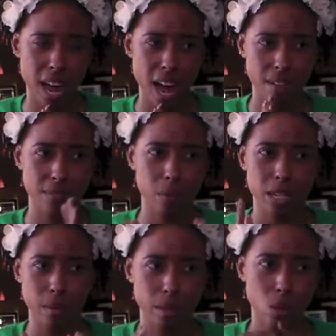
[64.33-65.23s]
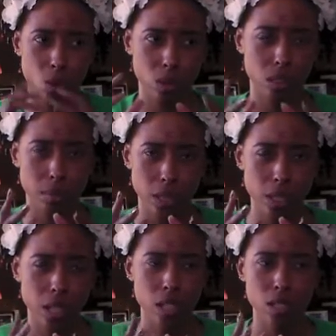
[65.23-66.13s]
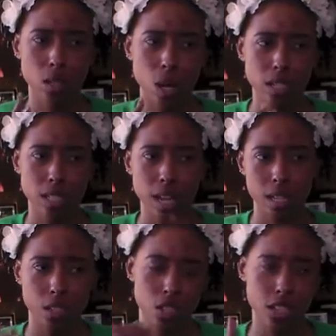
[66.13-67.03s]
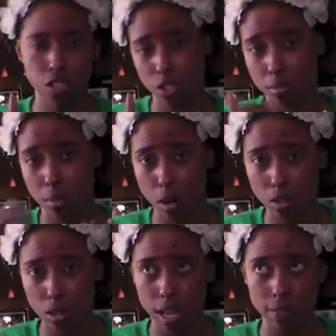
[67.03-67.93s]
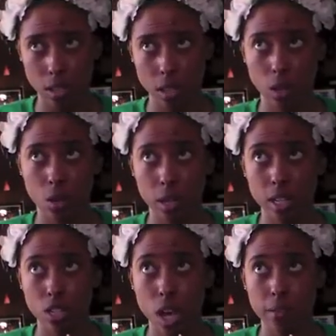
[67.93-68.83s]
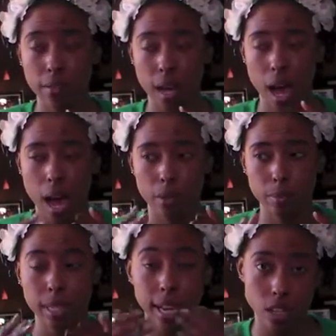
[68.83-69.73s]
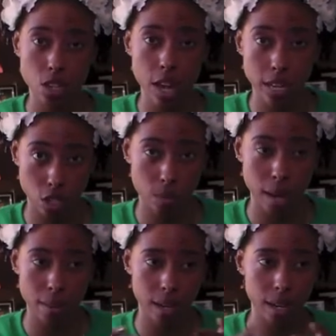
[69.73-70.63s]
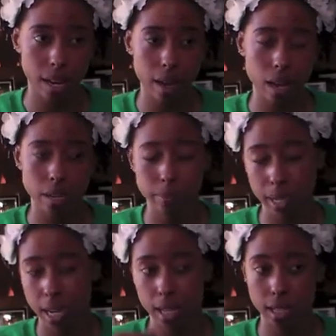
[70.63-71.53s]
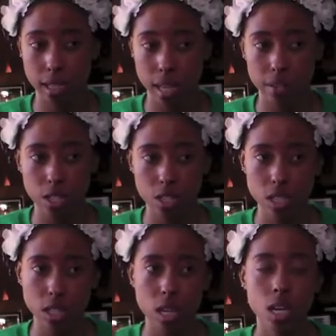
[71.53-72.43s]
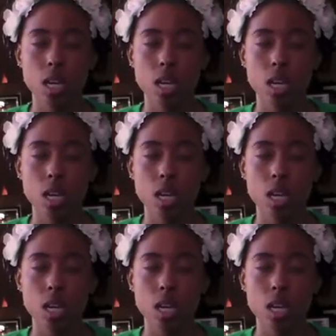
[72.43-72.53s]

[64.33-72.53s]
and a half. I wanted to be a whole number, so I decided to change it to March so that if I took a whole inch off, it'd be eight inches by then, and I, would be cutting it to seven inches.